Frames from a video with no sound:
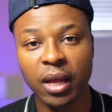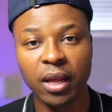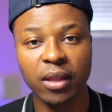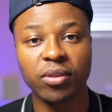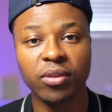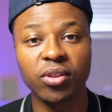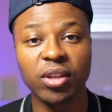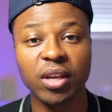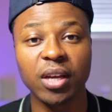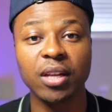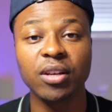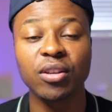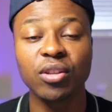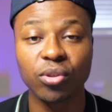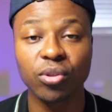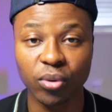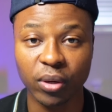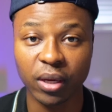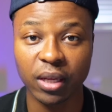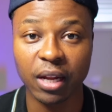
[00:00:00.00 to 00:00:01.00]
then
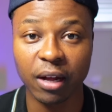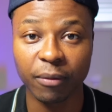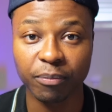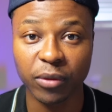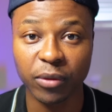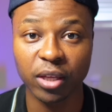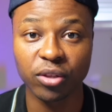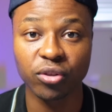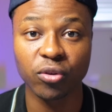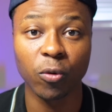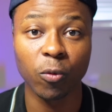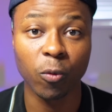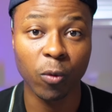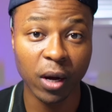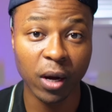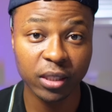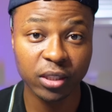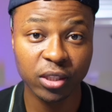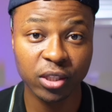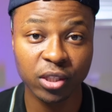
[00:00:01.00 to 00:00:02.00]
you can update your
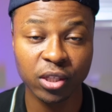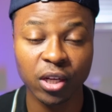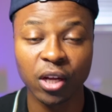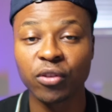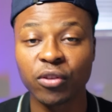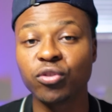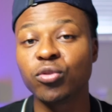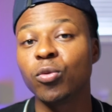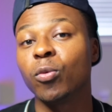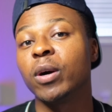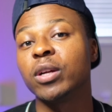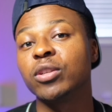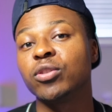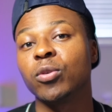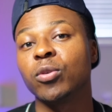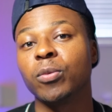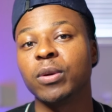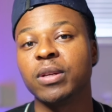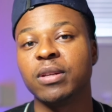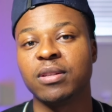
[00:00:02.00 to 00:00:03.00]
watch to
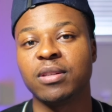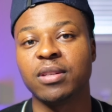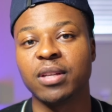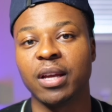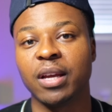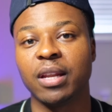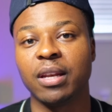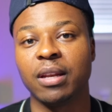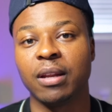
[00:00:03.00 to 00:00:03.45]
WatchOS 10